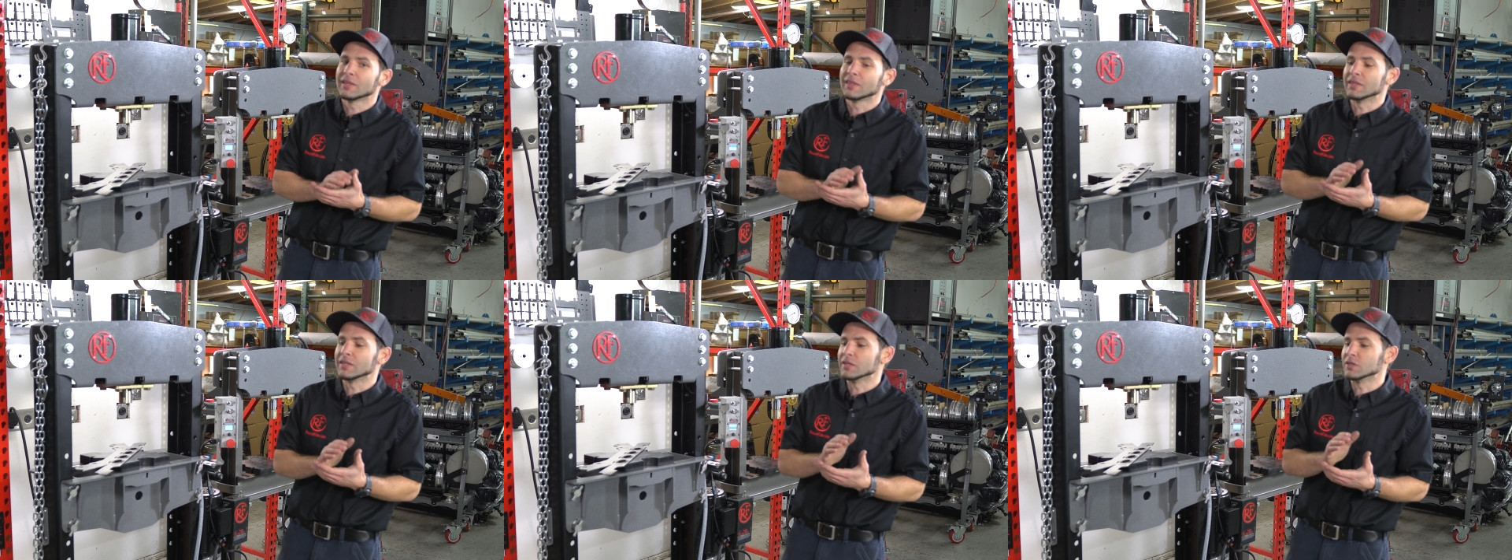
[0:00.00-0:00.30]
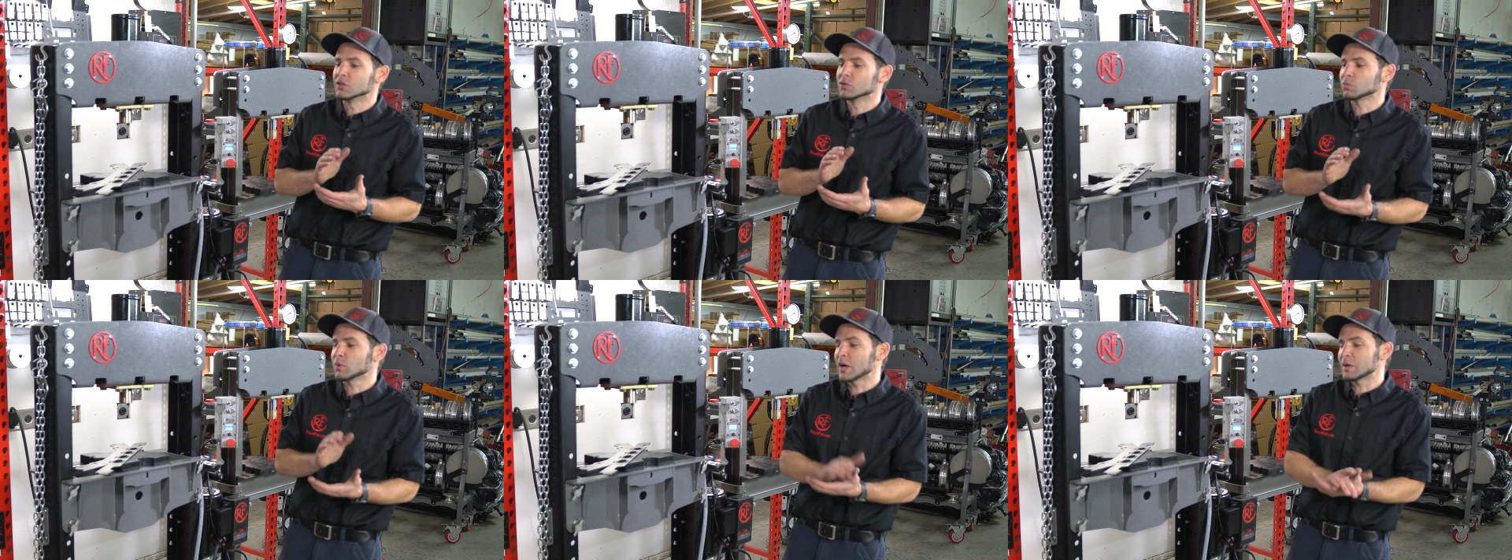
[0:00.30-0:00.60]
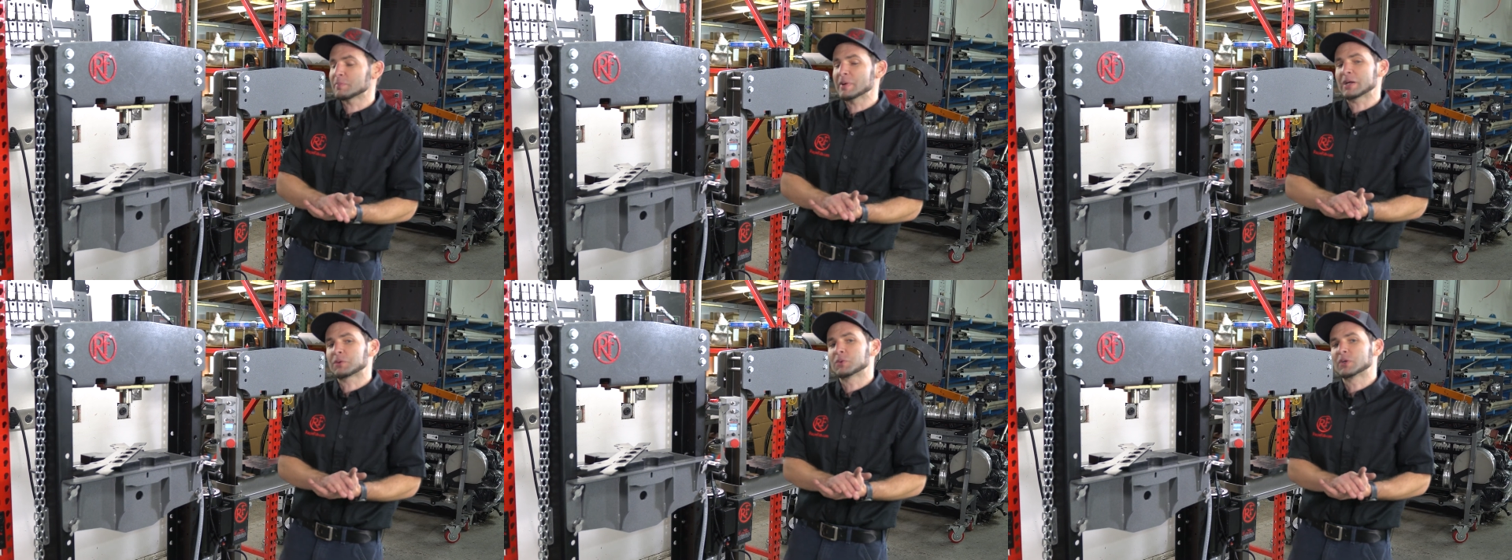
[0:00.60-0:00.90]
the
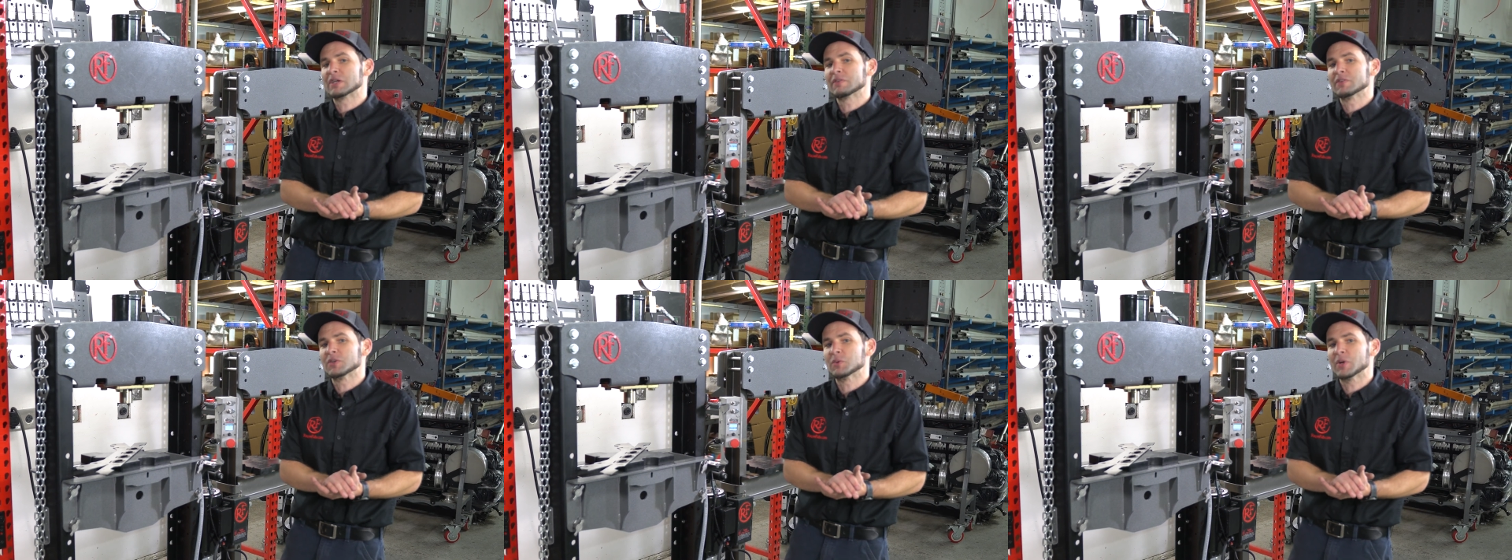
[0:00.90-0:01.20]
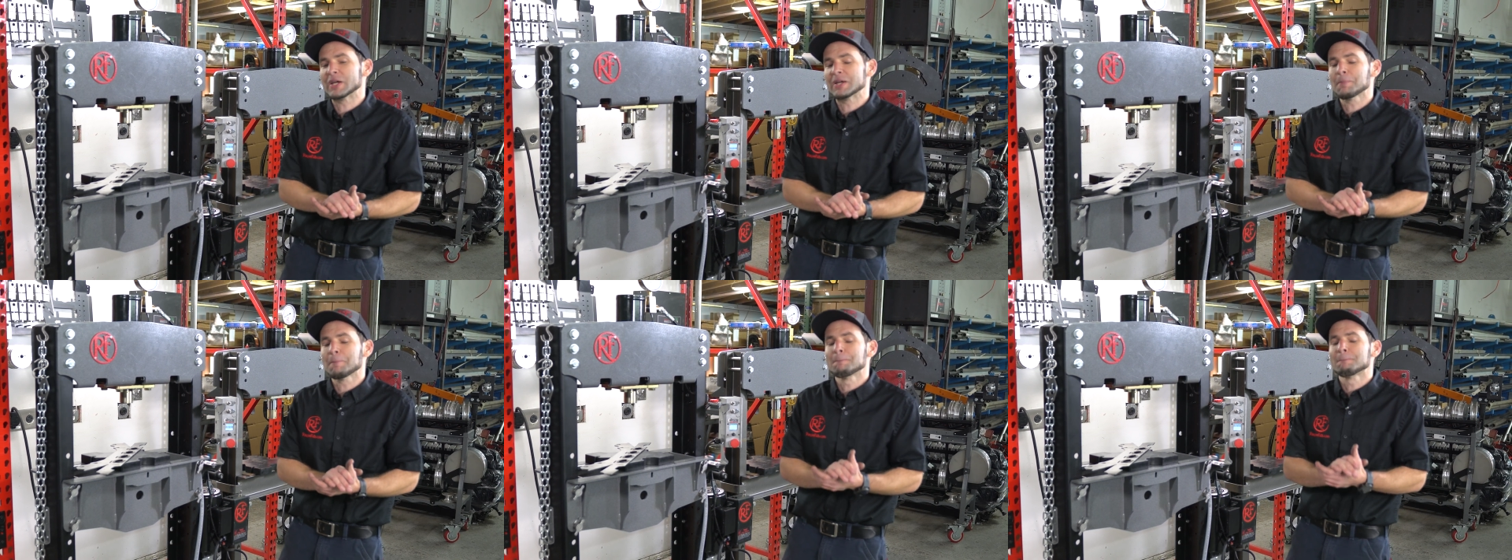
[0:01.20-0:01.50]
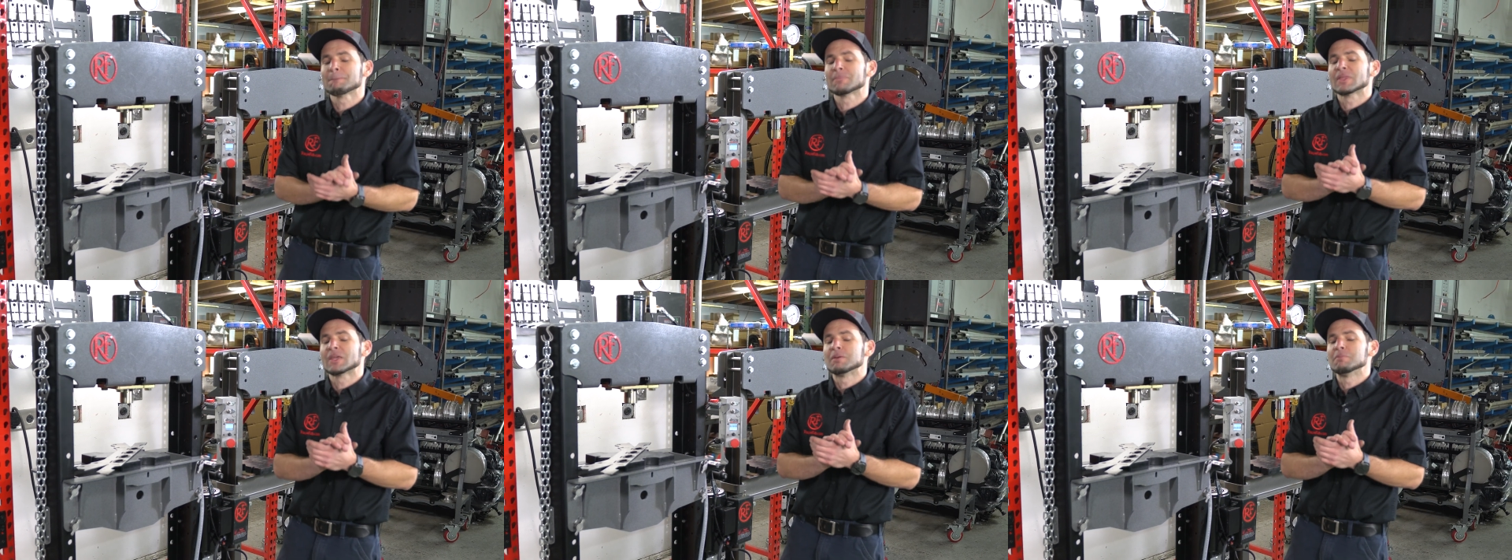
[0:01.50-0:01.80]
swag pack we're giving away,
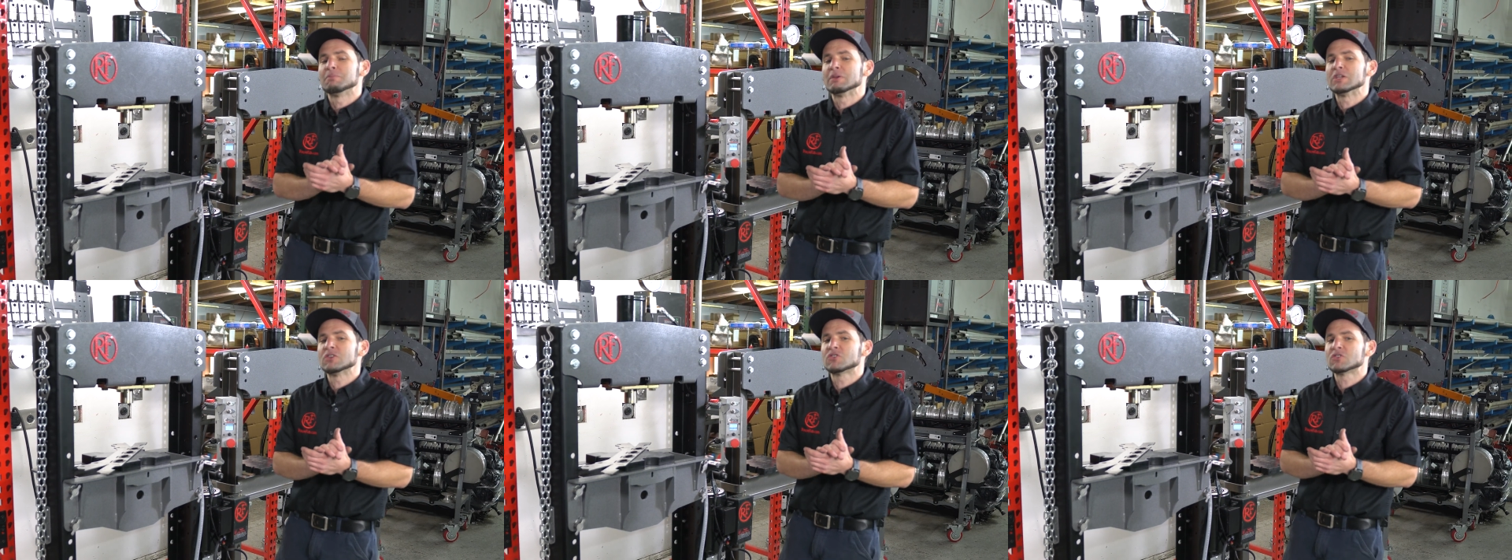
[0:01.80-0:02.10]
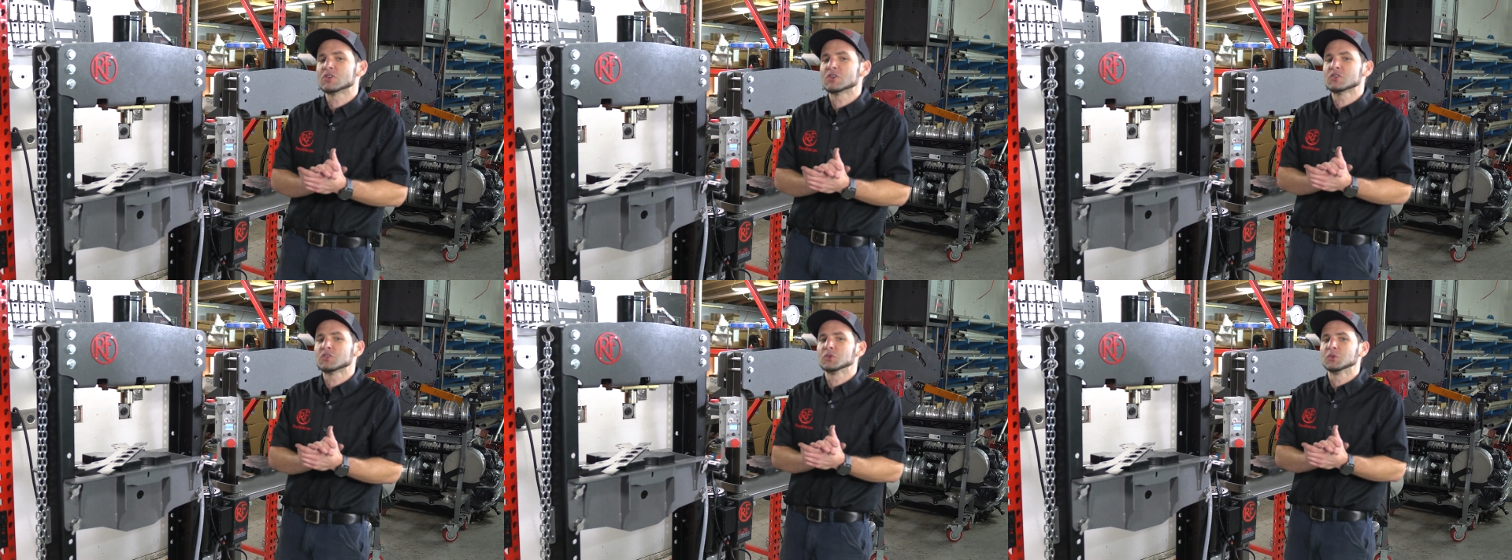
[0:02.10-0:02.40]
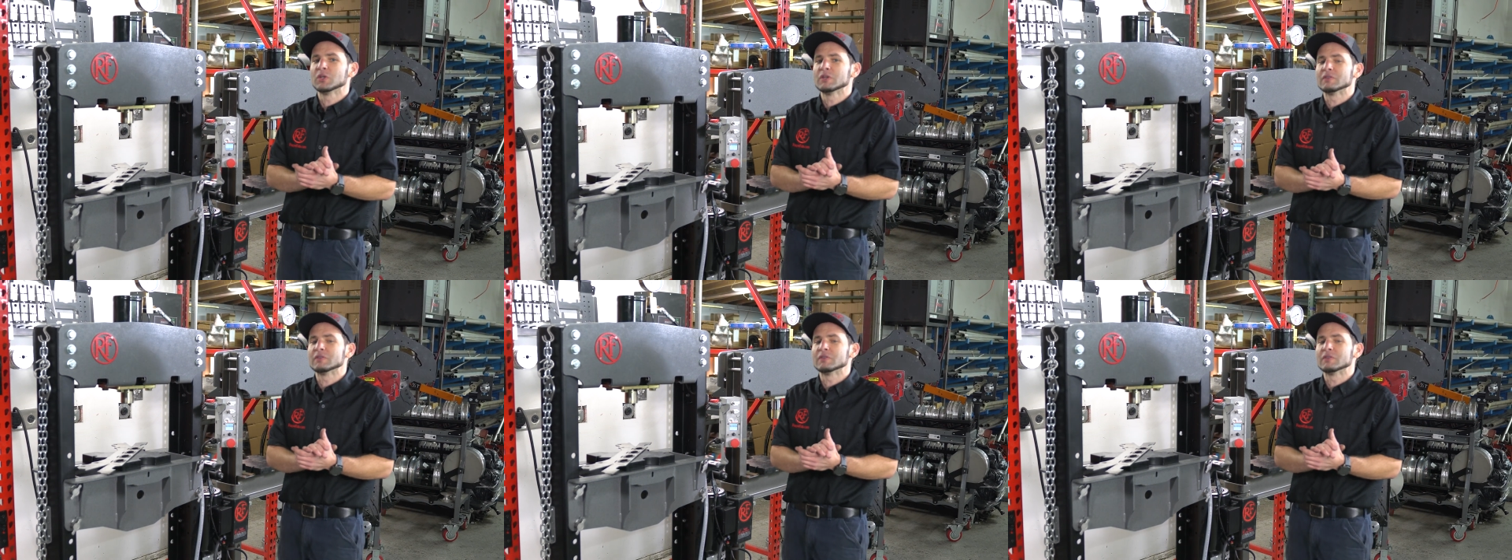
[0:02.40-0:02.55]
be sure to